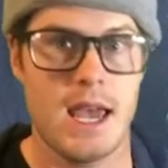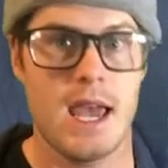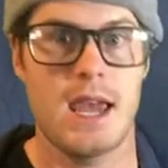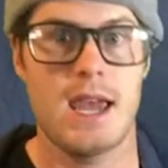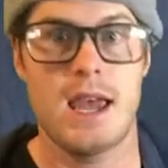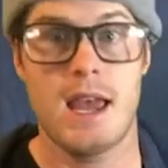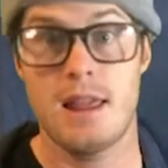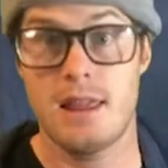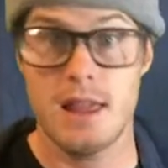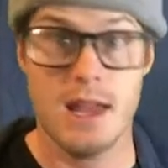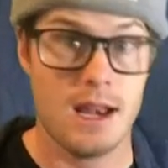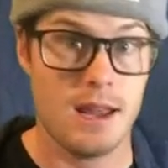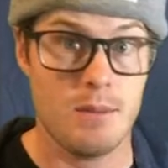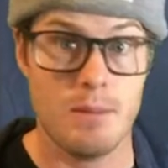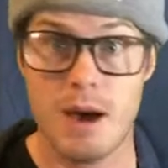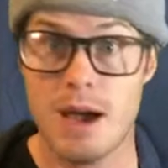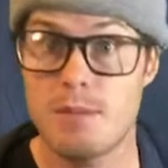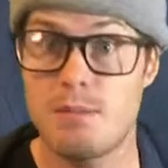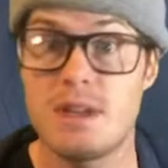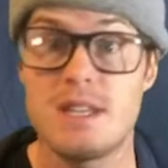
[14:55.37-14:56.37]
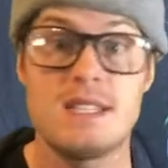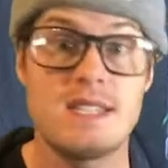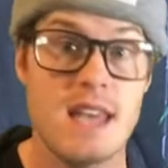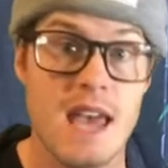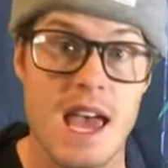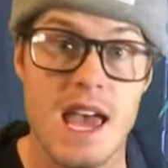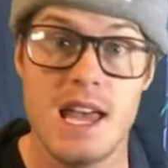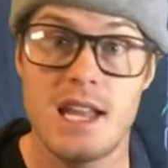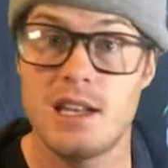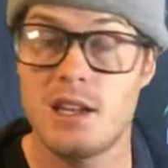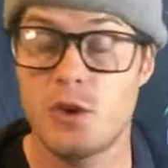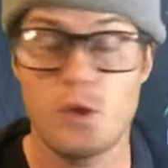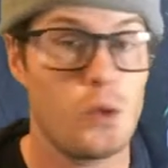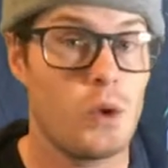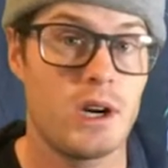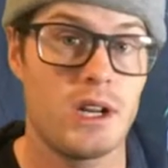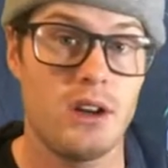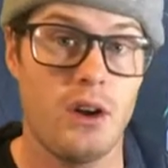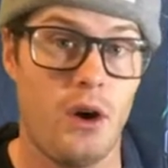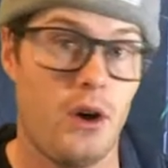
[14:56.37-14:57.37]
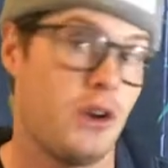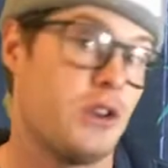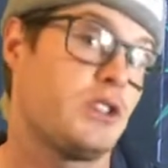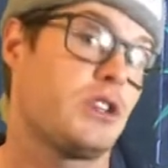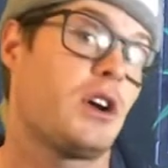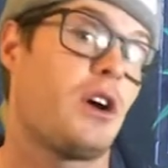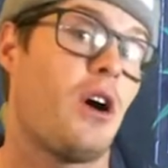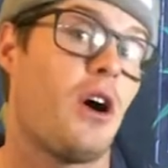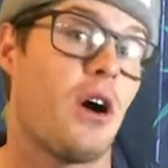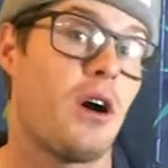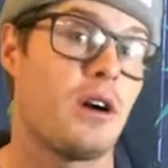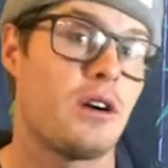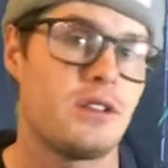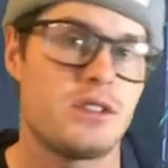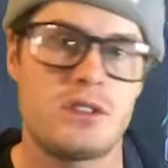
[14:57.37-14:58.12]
and then it might be $10 to $20 a card.